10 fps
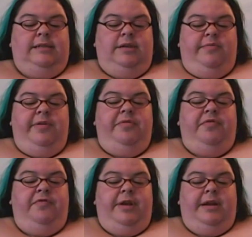And so we
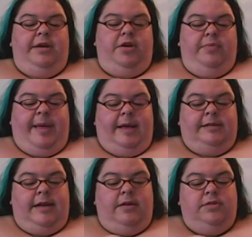were free to go
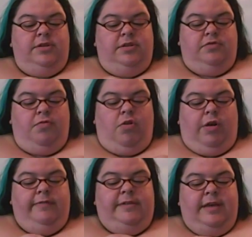back down to the
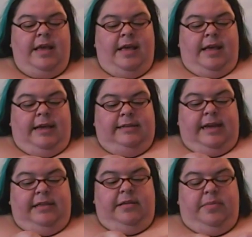dwarves
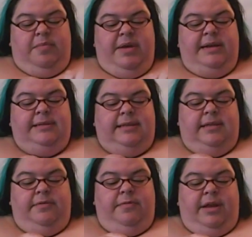and take them the
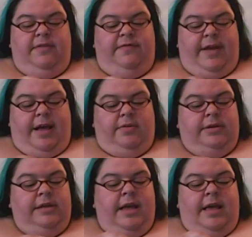medicine that we had
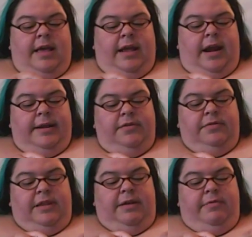found. And I
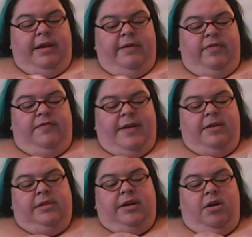don't think we ever
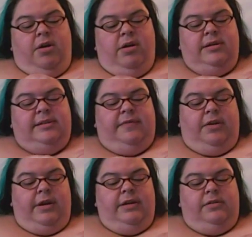found the cause
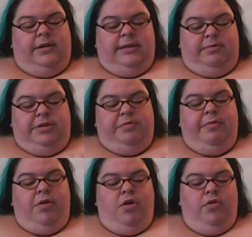of their illness,
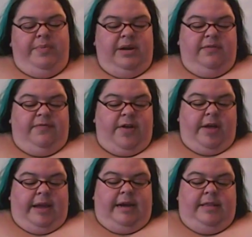which we were hoping to
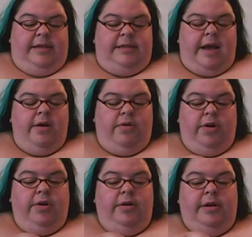find in the
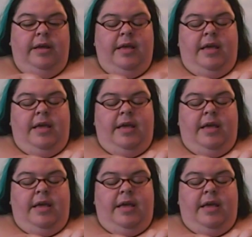tower.